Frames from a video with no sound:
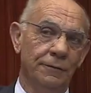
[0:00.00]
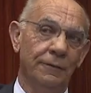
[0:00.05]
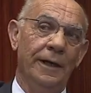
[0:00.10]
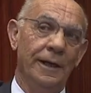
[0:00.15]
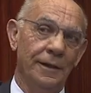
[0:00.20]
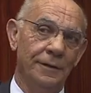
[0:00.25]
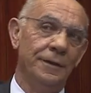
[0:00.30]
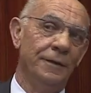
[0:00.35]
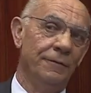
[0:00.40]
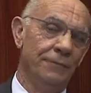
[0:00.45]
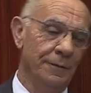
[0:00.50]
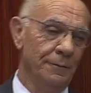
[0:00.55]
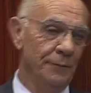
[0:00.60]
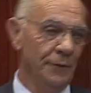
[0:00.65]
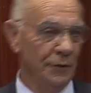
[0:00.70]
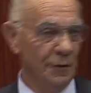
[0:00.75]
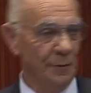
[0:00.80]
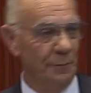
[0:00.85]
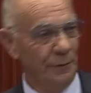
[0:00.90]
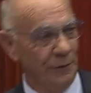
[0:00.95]
were actually from
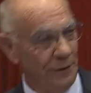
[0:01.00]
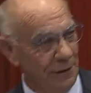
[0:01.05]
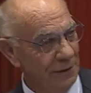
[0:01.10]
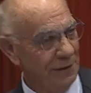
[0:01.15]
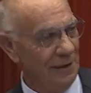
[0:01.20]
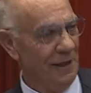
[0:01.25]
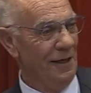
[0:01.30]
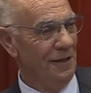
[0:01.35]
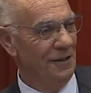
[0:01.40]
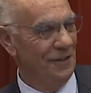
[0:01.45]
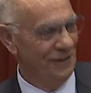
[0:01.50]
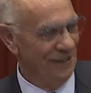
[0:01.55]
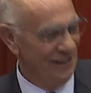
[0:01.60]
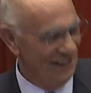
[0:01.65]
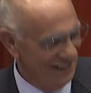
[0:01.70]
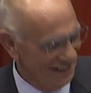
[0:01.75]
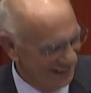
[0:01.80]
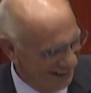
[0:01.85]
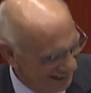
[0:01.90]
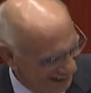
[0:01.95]
European
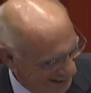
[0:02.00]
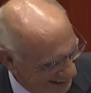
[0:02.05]
countries